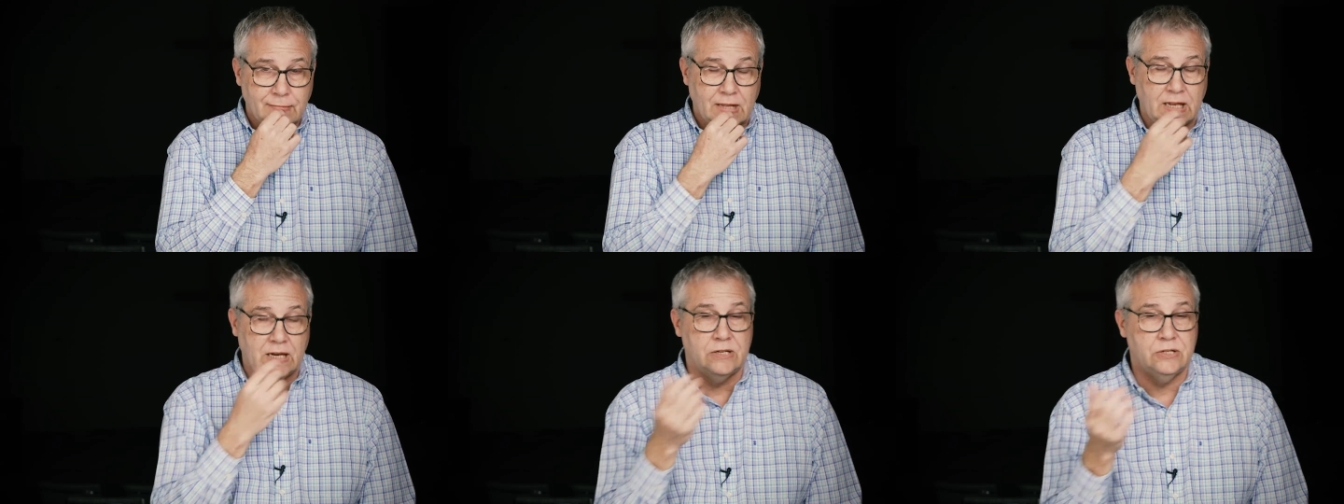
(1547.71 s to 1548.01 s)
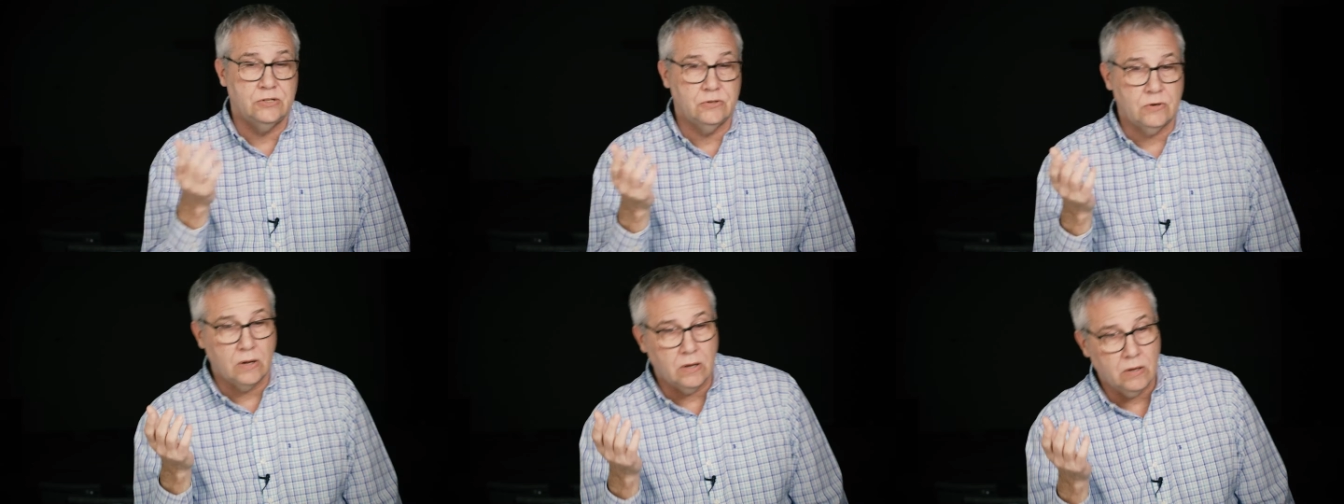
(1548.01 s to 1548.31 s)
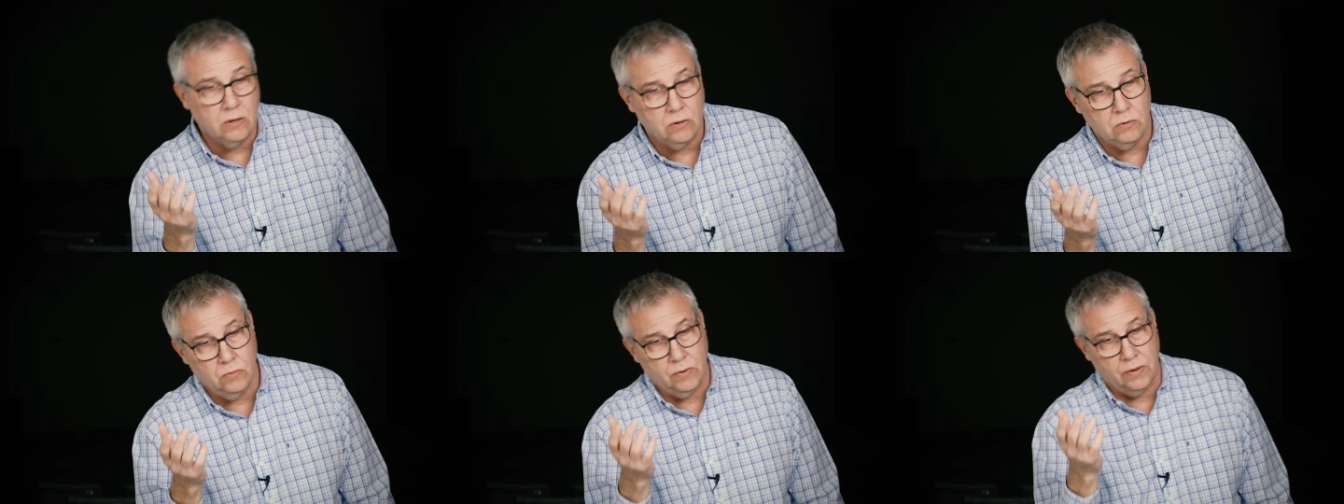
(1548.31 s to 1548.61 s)
And I
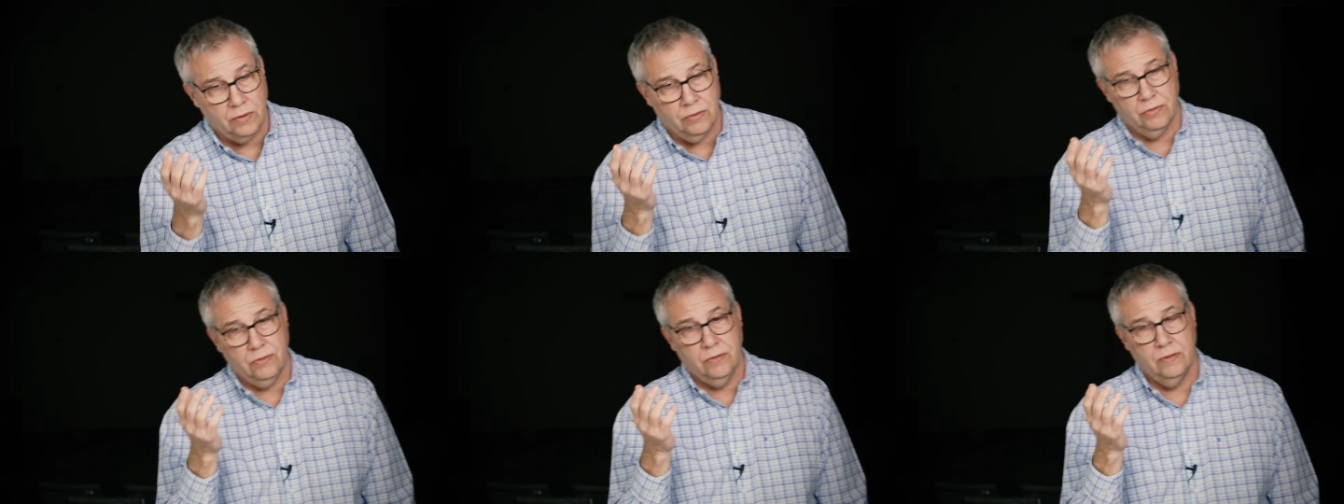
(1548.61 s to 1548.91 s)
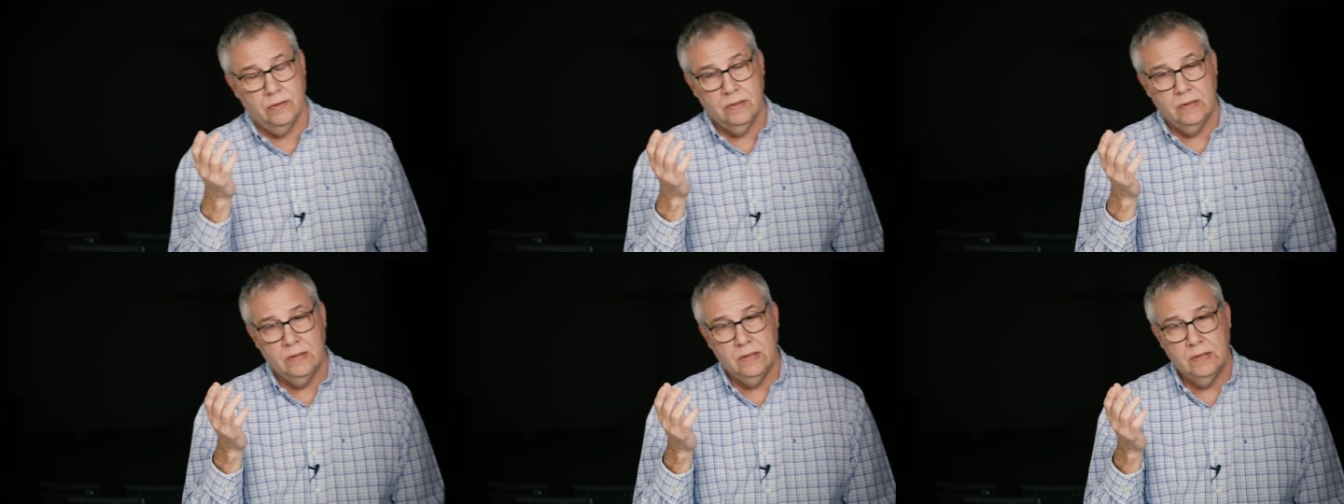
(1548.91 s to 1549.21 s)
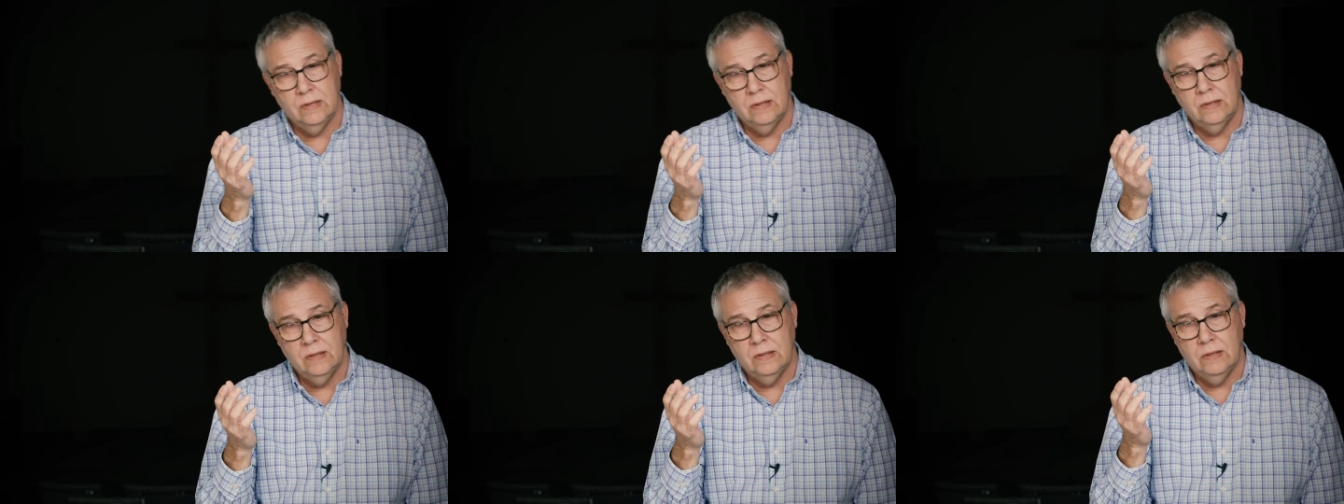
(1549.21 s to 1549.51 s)
struggle with
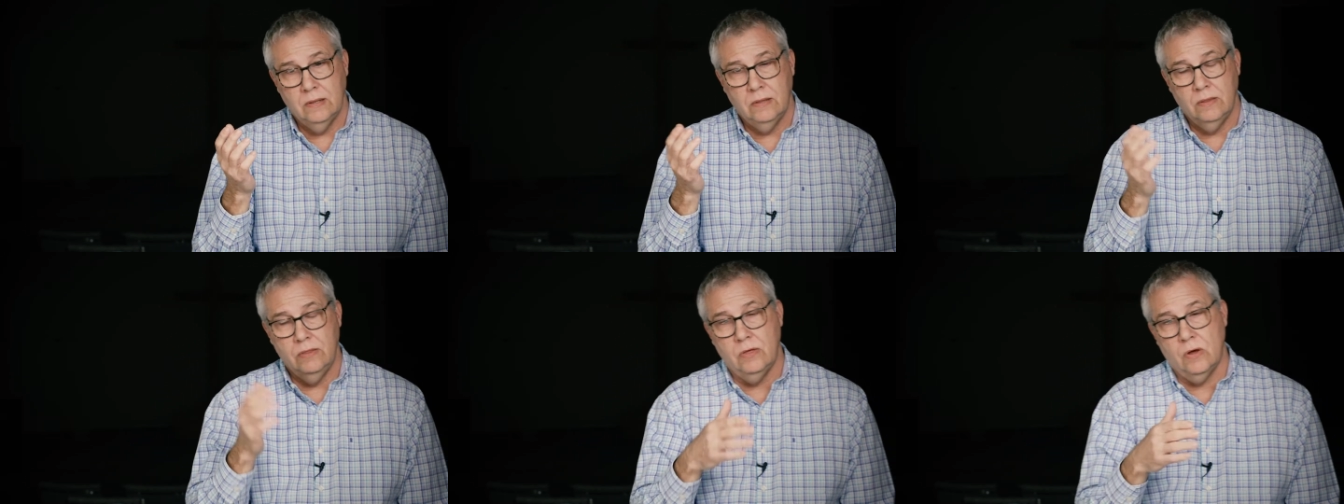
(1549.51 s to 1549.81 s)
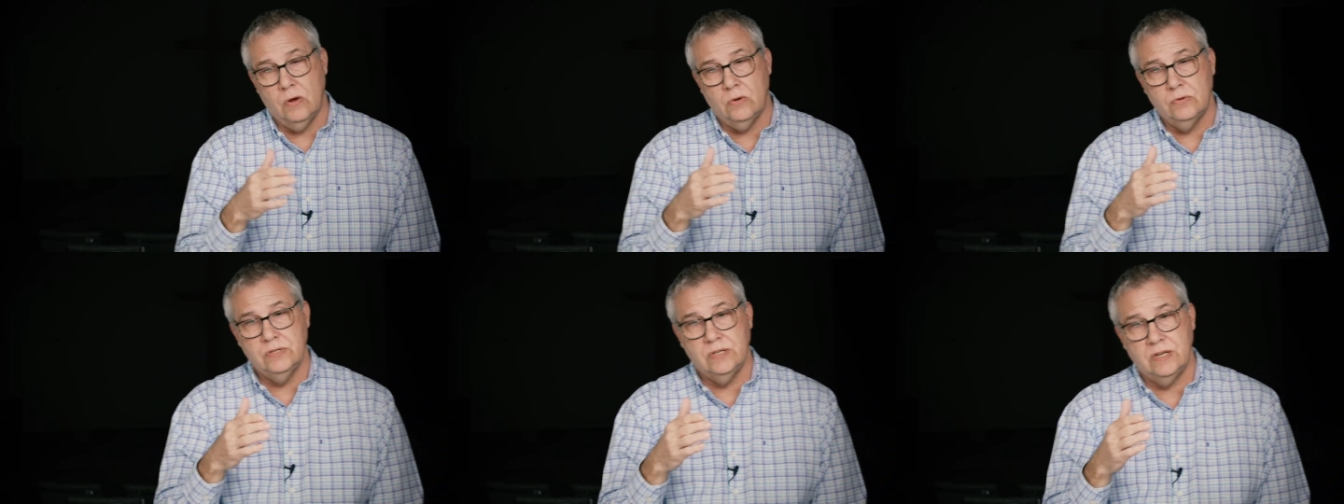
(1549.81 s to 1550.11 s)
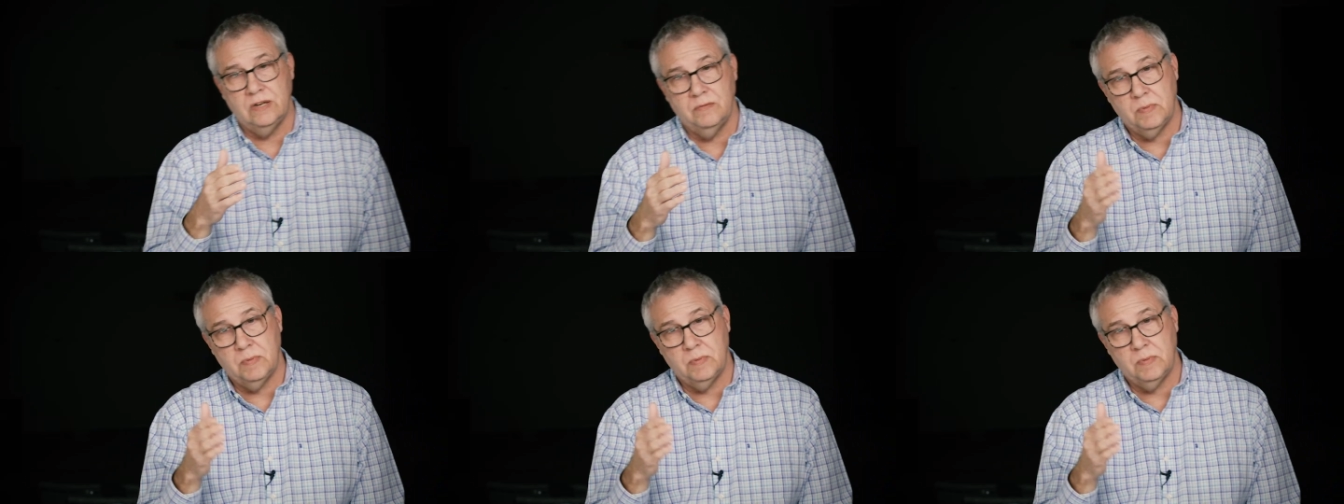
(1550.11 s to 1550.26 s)
those that